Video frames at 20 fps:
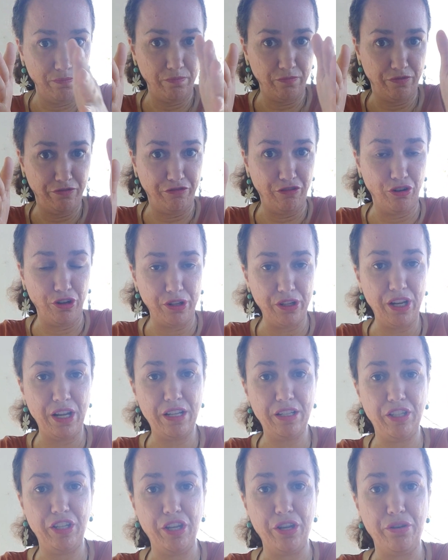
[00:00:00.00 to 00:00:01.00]
for
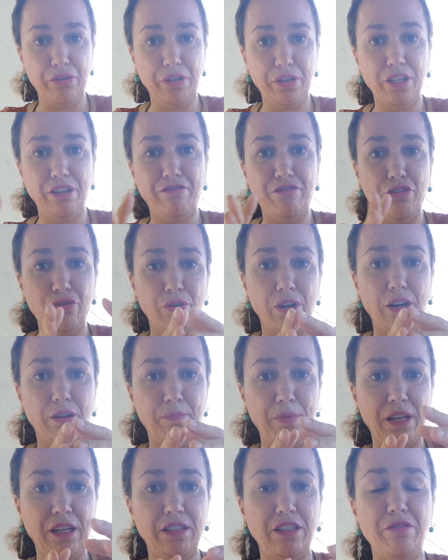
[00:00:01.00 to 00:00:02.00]
next year if you
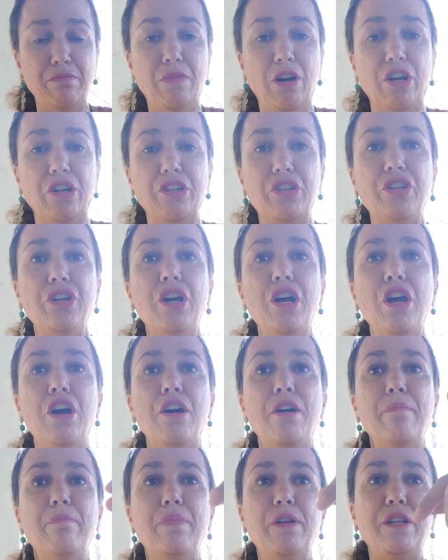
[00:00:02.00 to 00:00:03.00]
apply it in March.
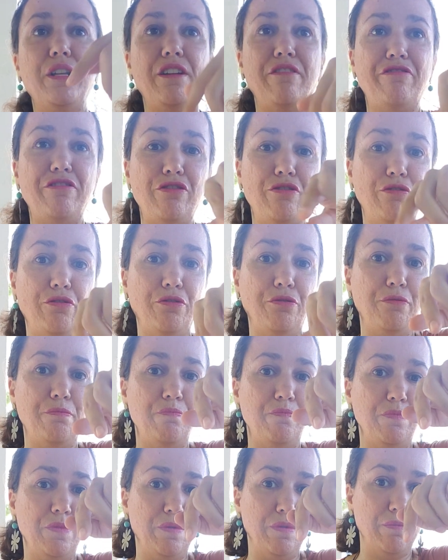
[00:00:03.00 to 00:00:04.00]
But if you
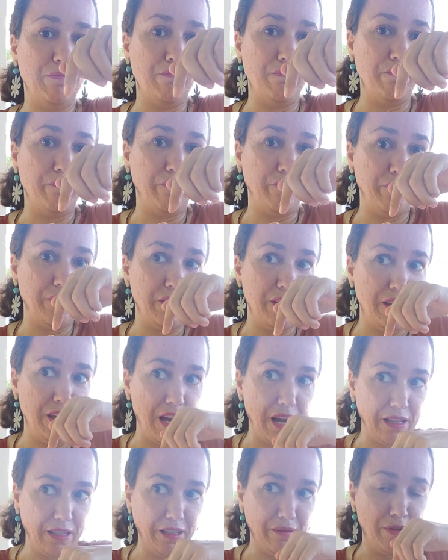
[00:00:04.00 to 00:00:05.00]

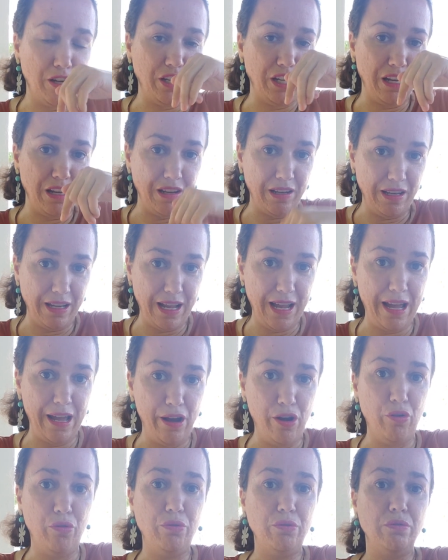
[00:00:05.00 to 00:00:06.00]
get the money
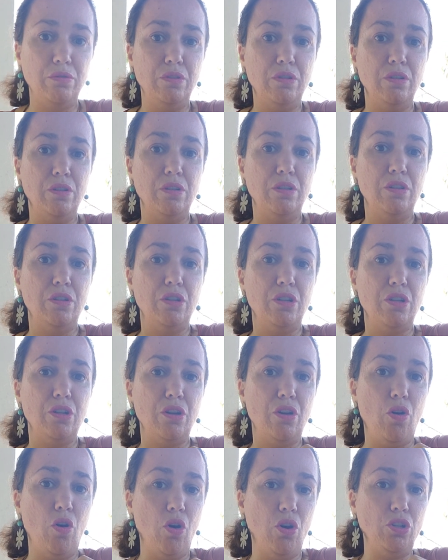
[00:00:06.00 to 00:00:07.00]
now,
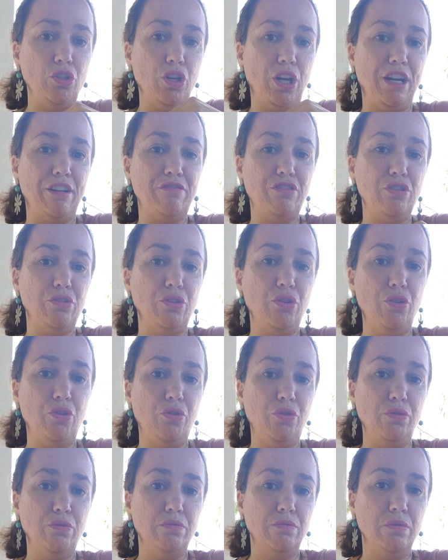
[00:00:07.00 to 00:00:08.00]
all you have to
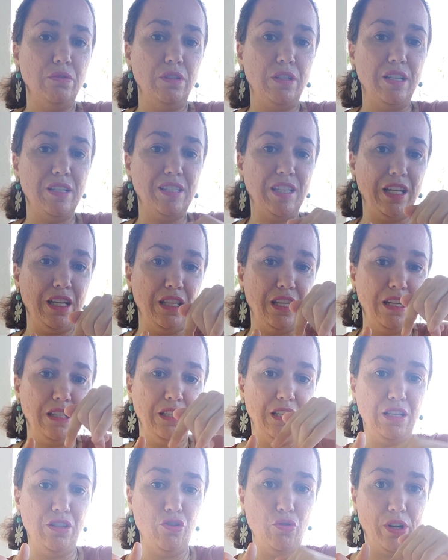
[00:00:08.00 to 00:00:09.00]
do, let's say that
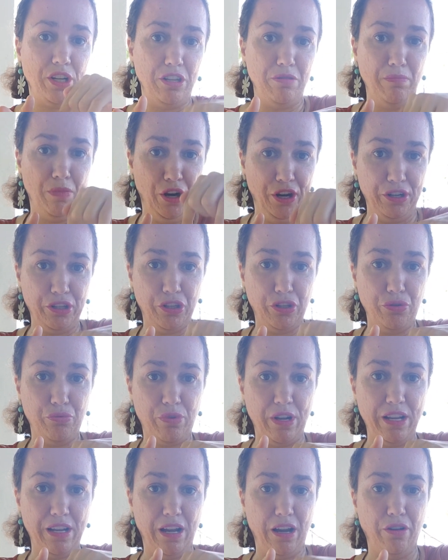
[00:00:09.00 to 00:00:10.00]
you are in March
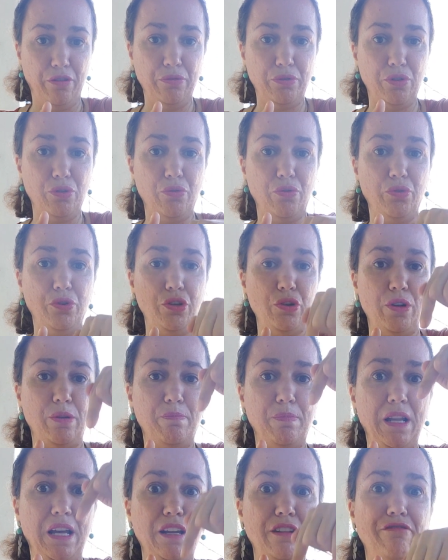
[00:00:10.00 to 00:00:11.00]
right now, so you're
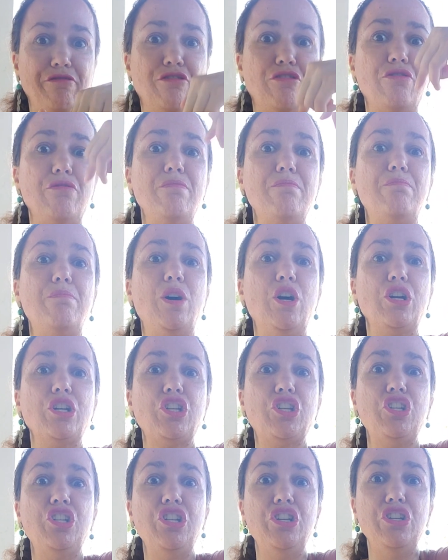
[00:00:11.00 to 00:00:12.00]
applying for
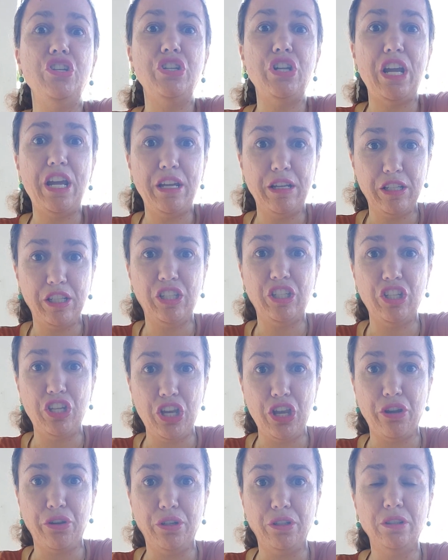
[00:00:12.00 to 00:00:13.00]
March next
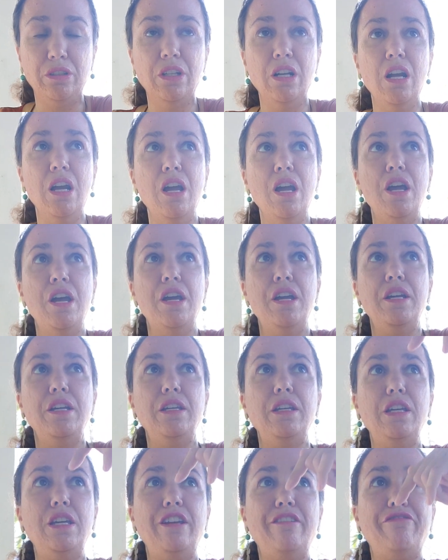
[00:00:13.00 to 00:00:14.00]
year.
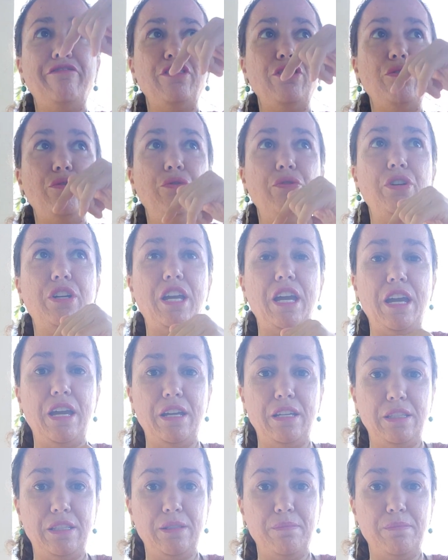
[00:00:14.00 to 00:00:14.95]
If you get